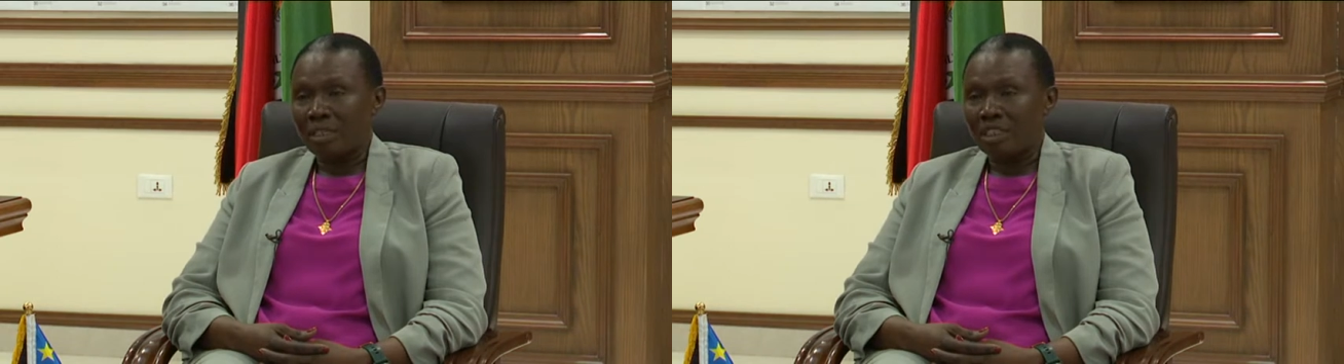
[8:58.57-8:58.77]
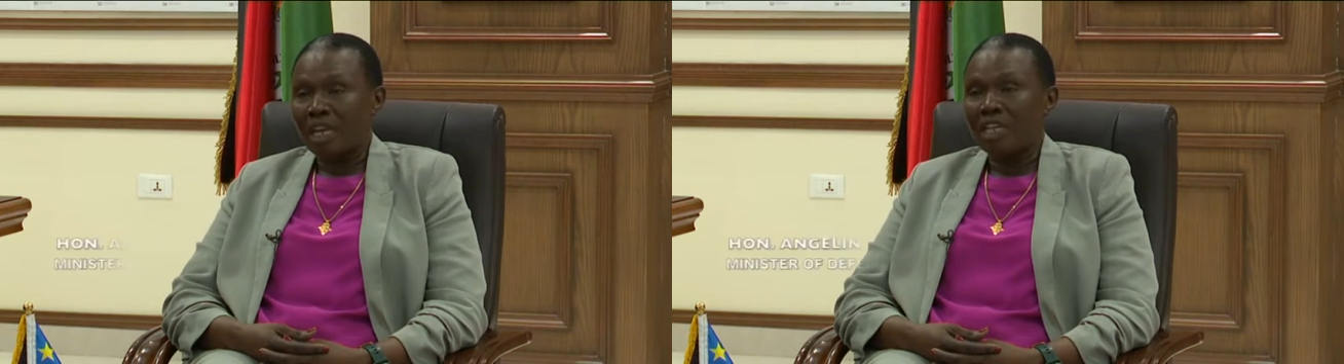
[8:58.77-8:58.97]

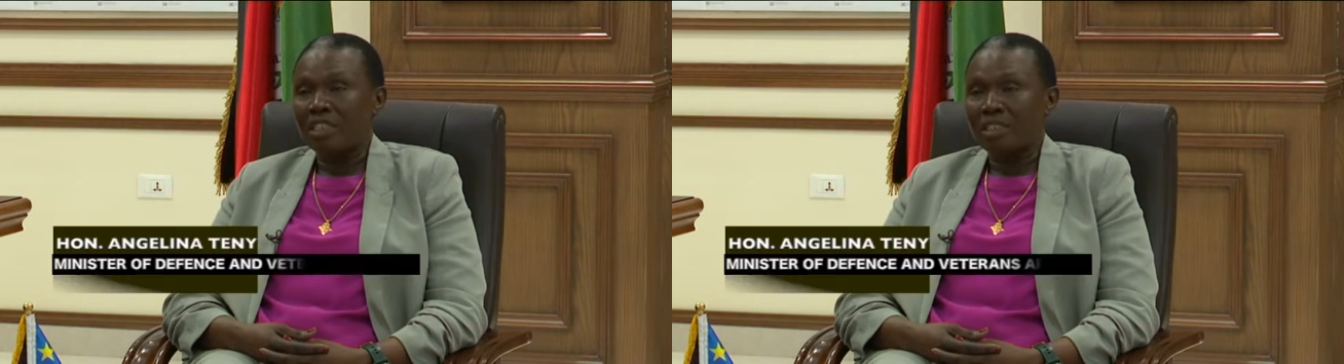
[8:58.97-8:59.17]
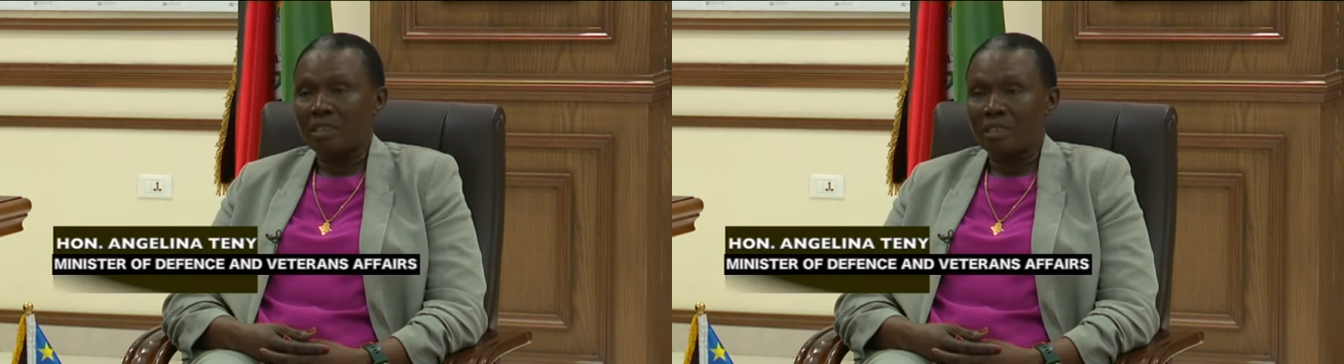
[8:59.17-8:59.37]

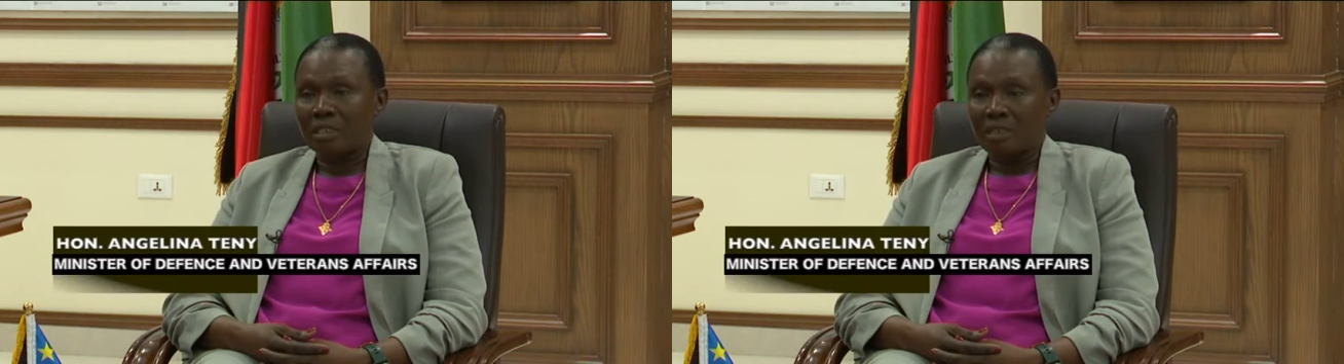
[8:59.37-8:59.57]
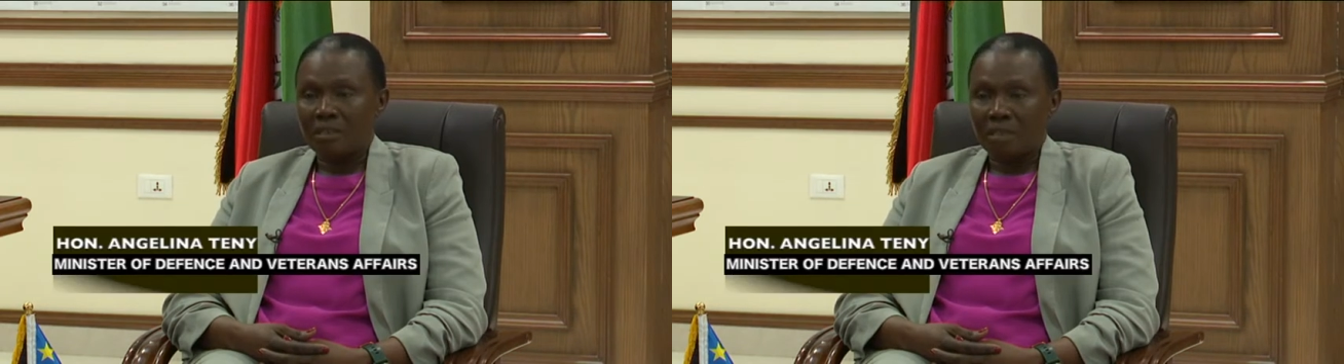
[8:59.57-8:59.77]
challenges,
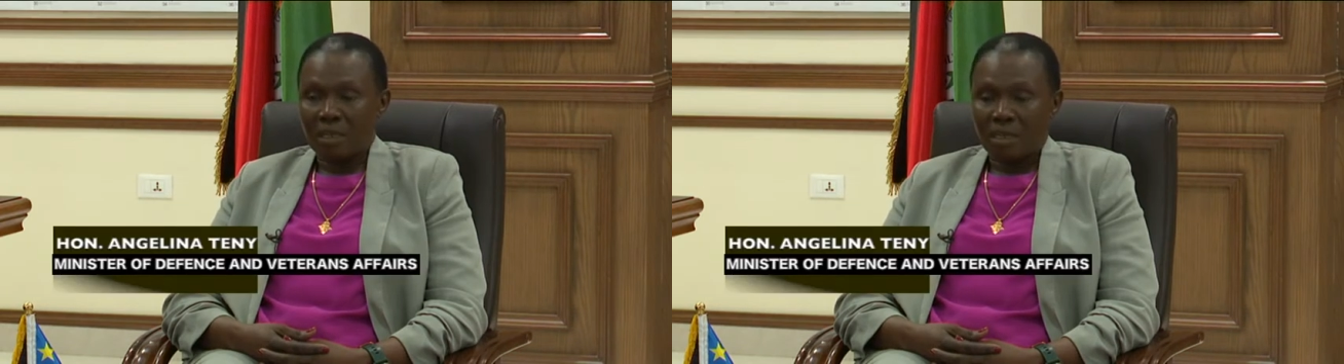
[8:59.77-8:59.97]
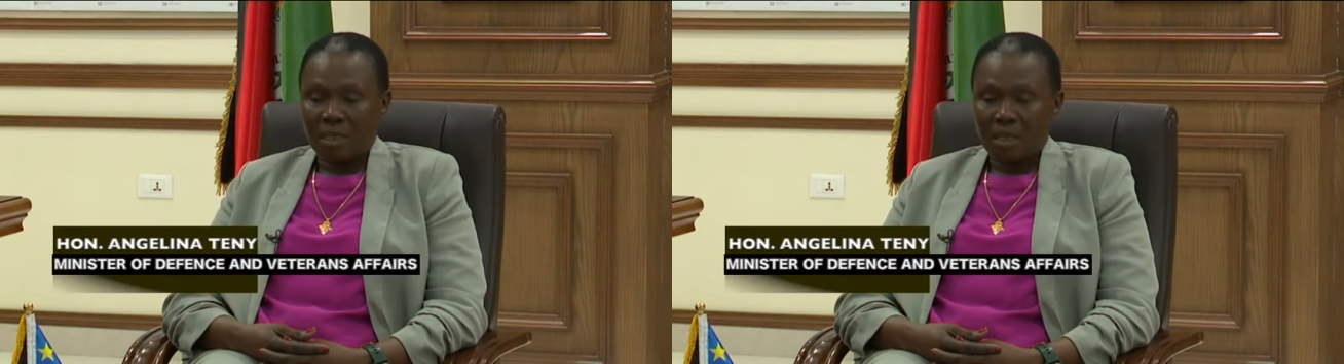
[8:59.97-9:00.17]

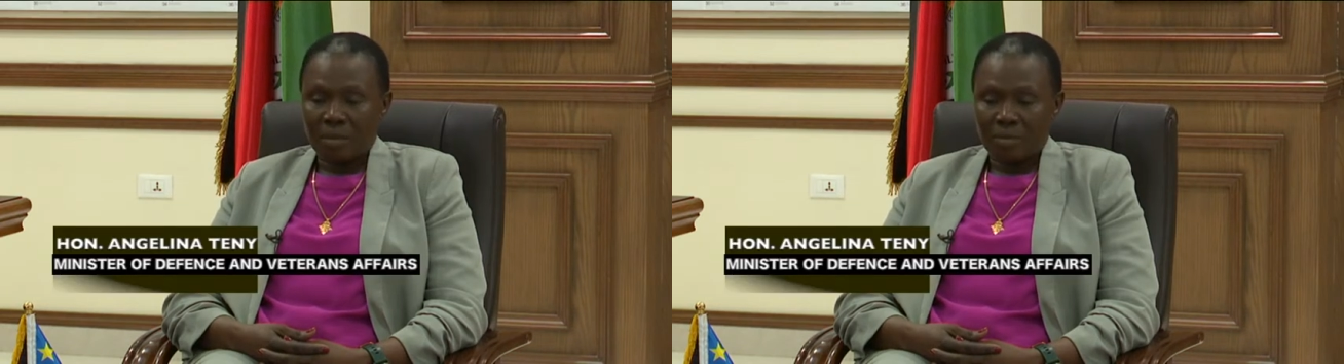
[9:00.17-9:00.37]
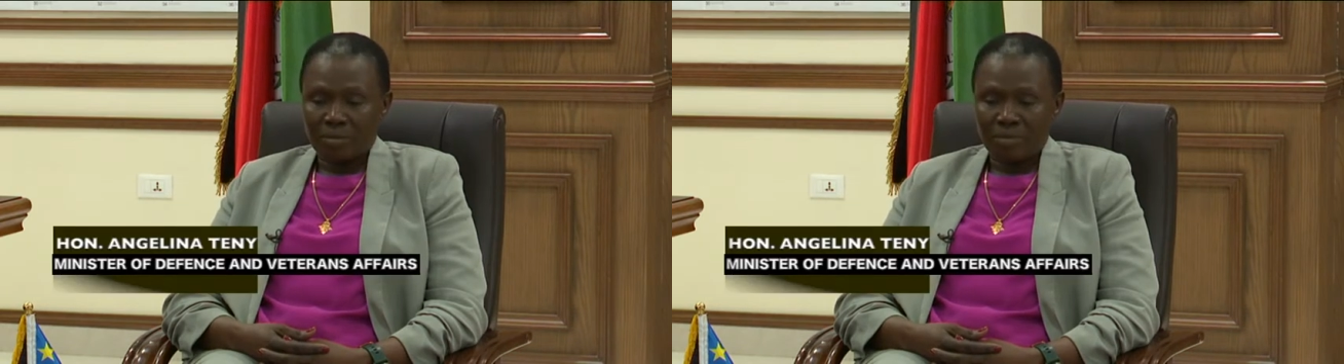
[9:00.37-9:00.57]

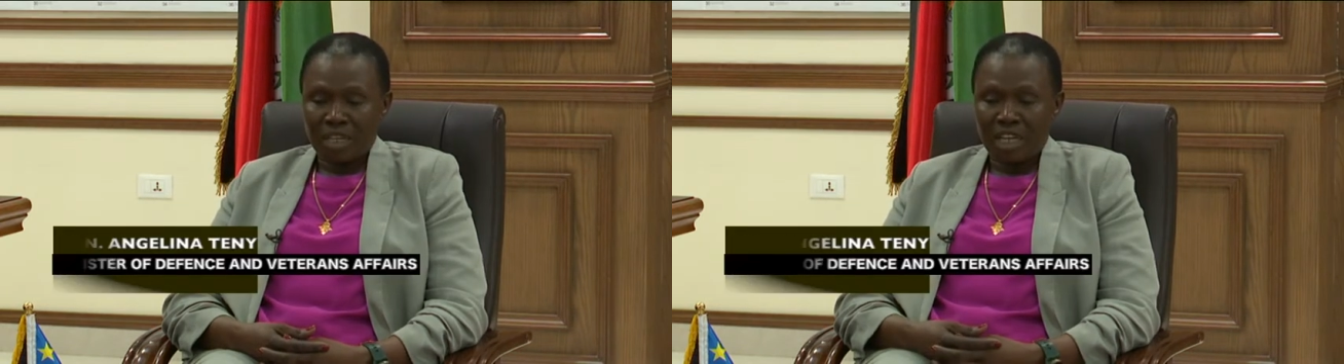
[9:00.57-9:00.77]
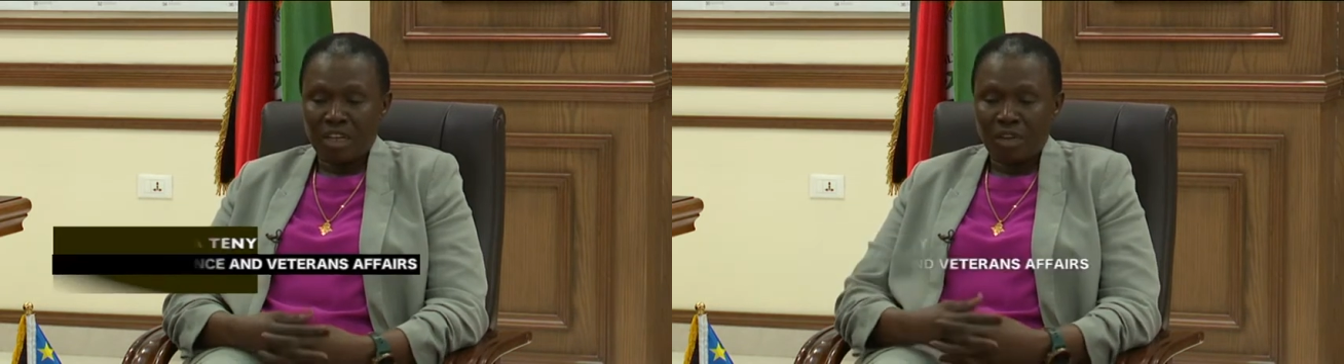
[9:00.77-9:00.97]

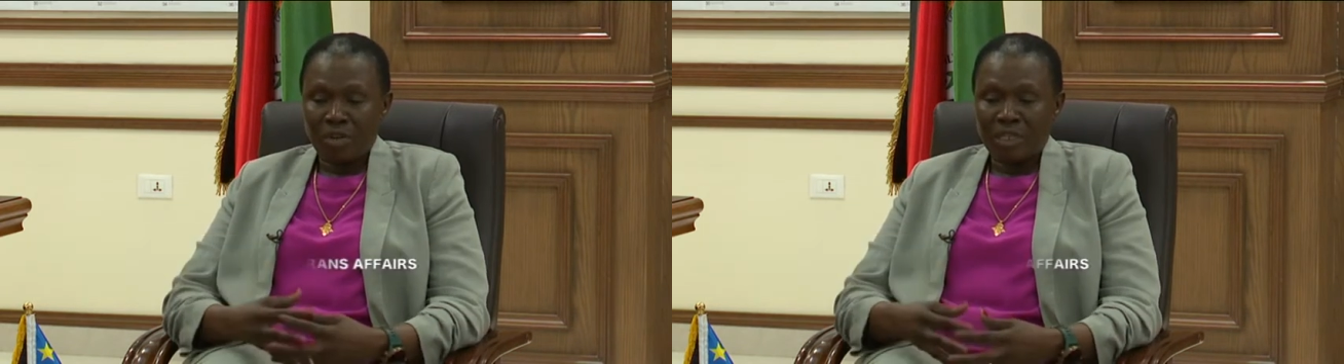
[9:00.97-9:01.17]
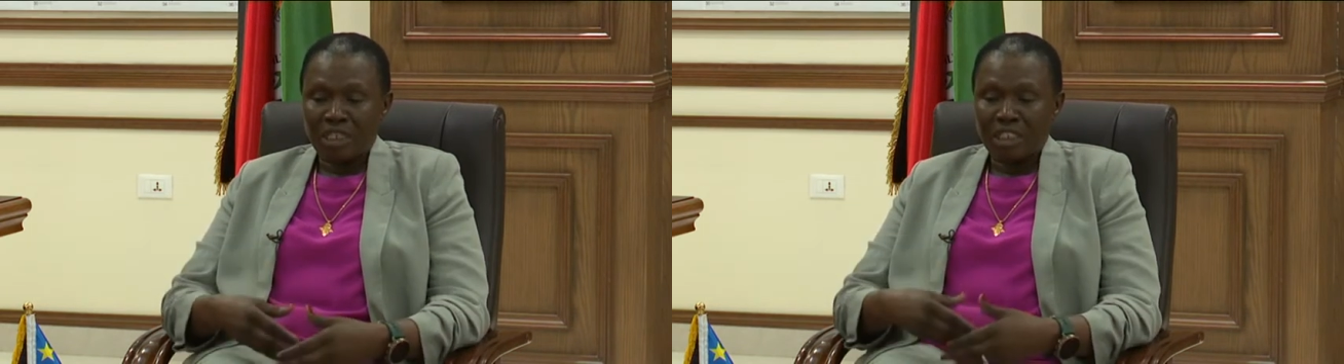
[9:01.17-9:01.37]

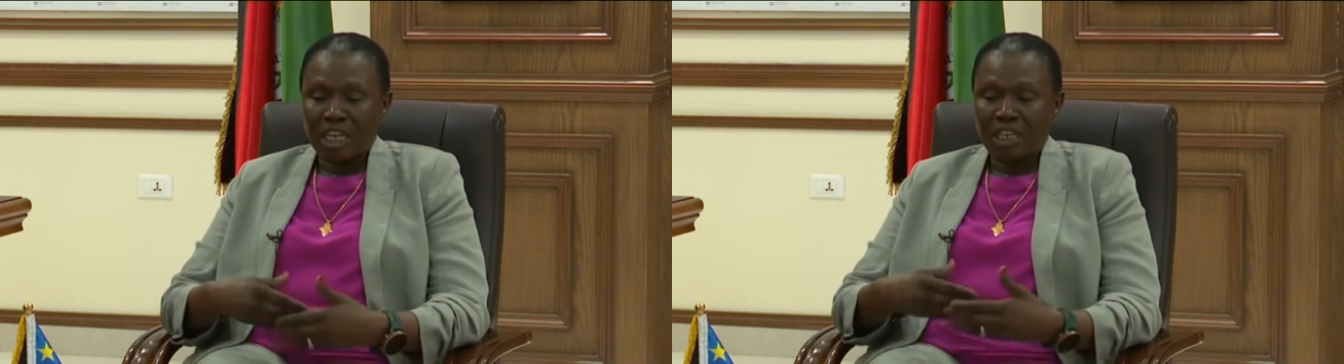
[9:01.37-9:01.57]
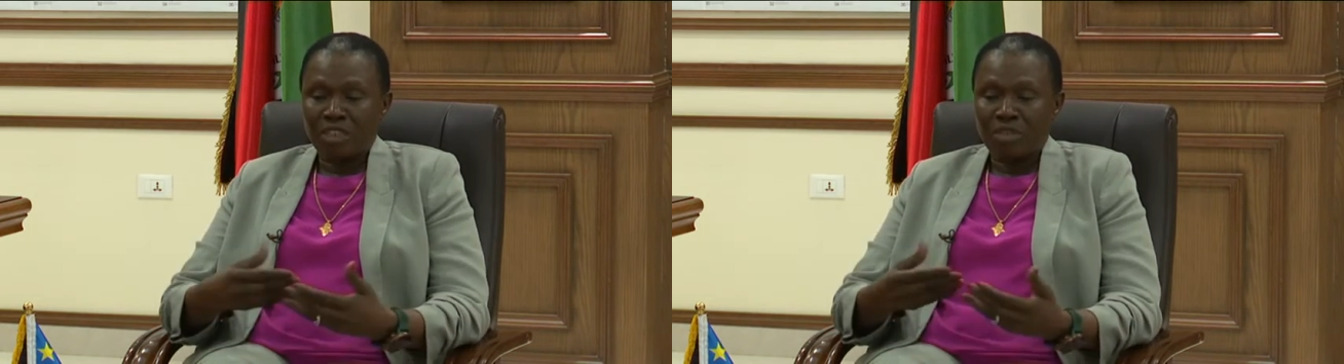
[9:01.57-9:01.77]
including the
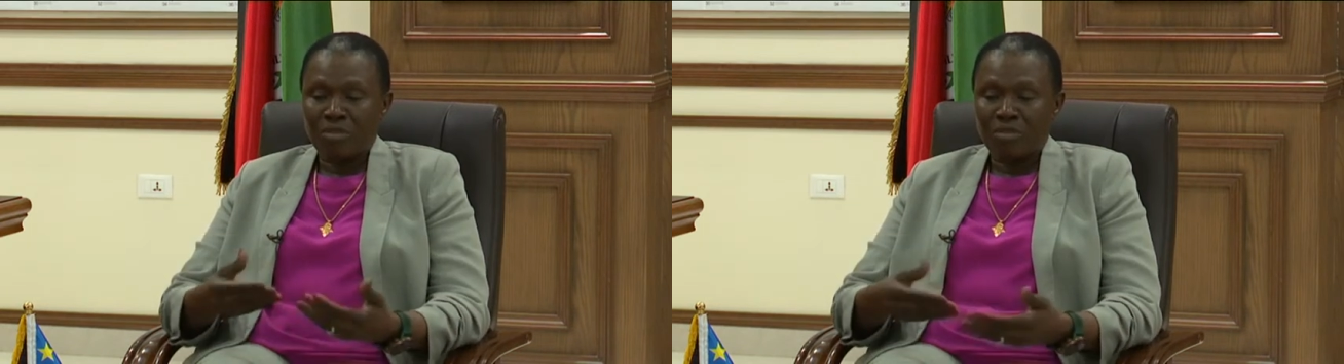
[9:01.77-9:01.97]
challenge of